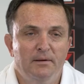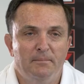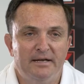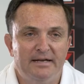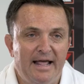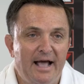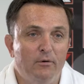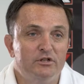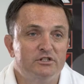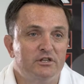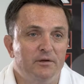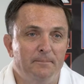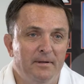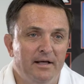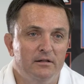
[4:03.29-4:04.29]
But now it's
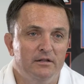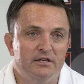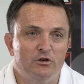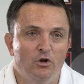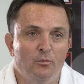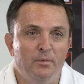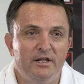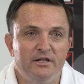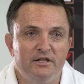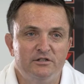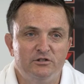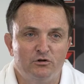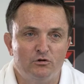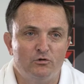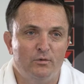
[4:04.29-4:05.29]
compelling. Nobody can
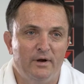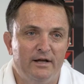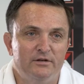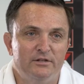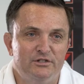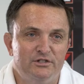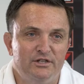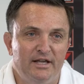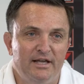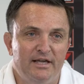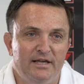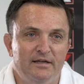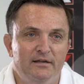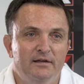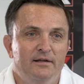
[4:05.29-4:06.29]
turn around and
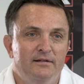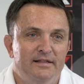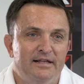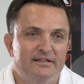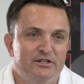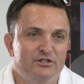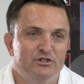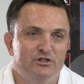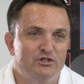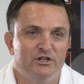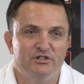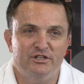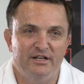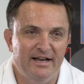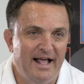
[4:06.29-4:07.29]
say that this is
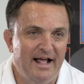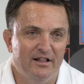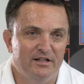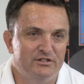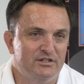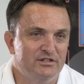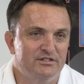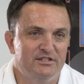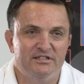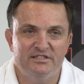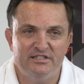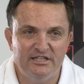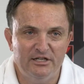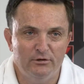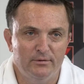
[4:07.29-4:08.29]
just analysis, it's
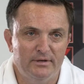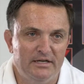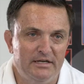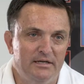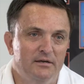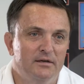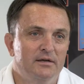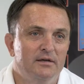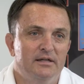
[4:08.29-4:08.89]
theory.